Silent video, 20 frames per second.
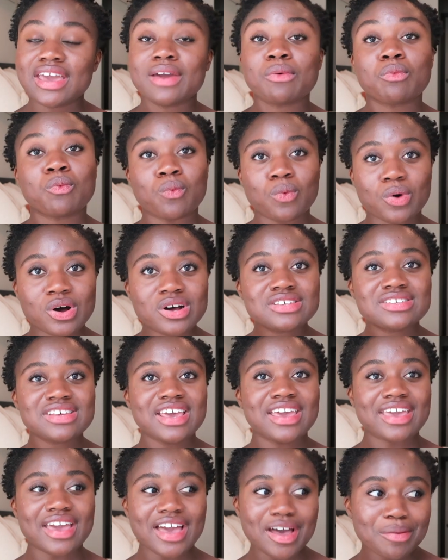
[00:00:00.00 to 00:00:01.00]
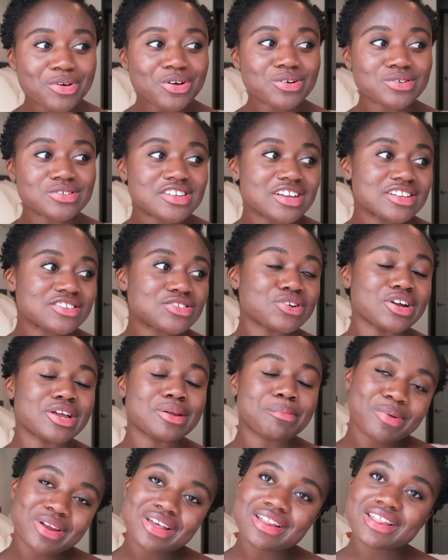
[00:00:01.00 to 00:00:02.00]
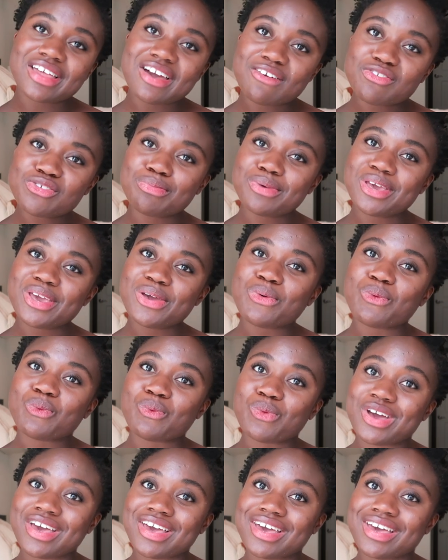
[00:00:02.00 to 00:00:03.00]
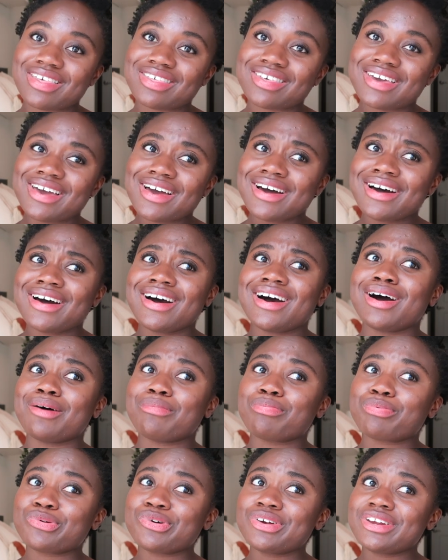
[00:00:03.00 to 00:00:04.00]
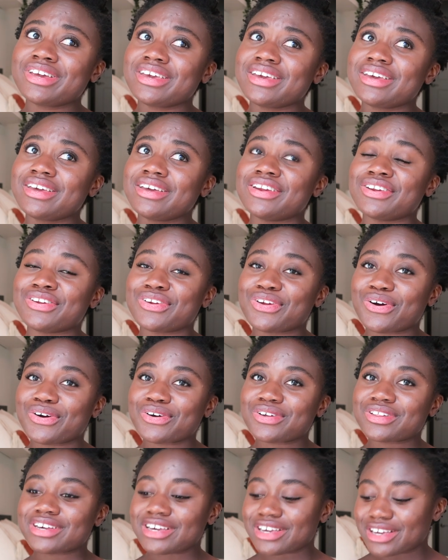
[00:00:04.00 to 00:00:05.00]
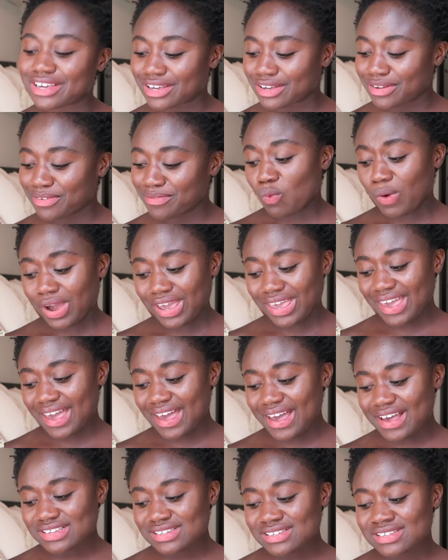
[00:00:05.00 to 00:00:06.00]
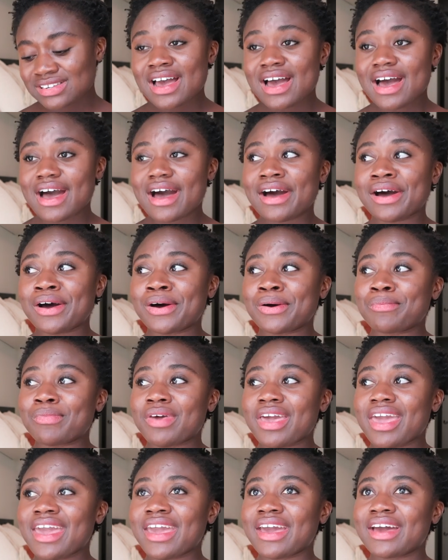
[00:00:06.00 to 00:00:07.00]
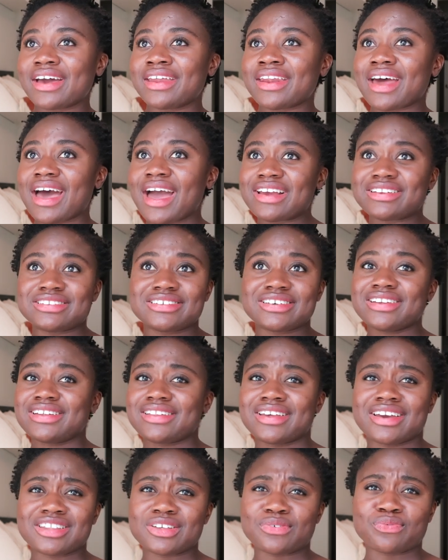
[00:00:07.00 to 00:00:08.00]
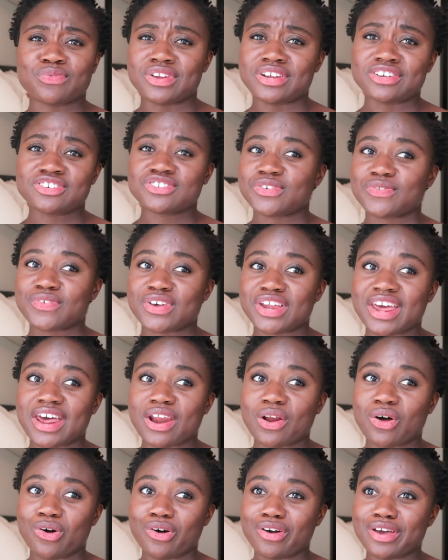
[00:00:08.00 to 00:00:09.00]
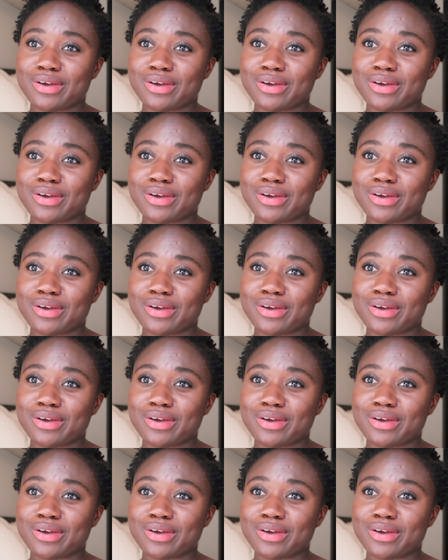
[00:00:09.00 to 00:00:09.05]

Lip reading: It was a chemical sunscreen, but it left me with a pretty gnarly white cast, and I didn't like the finish of it at all.